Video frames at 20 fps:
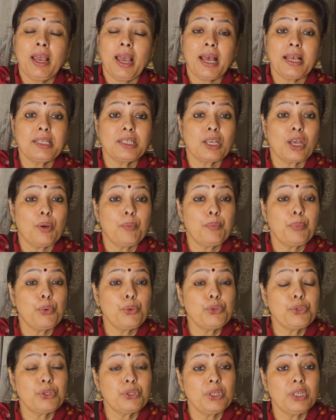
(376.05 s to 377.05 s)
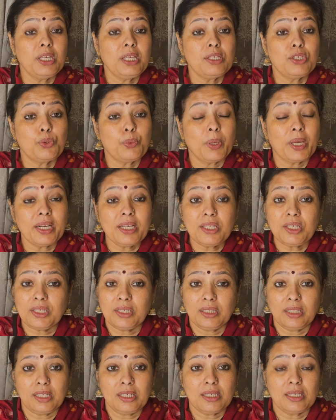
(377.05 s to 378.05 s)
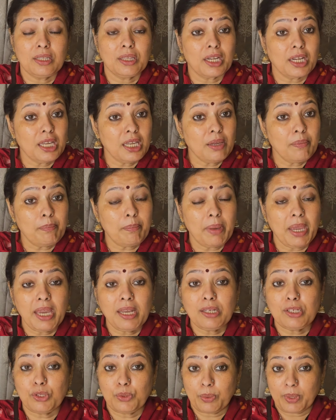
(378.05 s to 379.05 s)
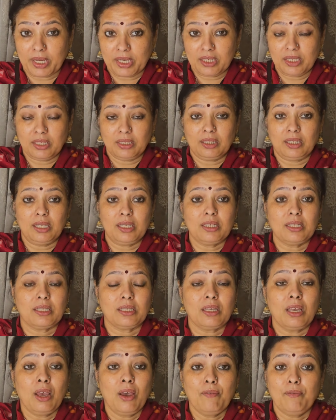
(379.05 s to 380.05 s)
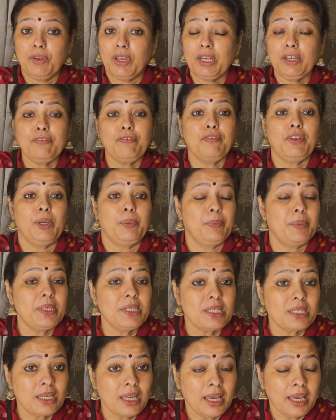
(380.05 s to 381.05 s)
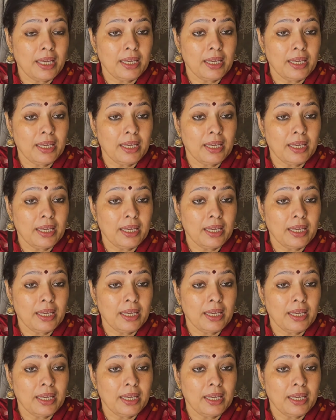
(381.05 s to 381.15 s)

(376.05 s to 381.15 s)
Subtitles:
has composed the Swarajatis, 3 main Swarajatis, very famous.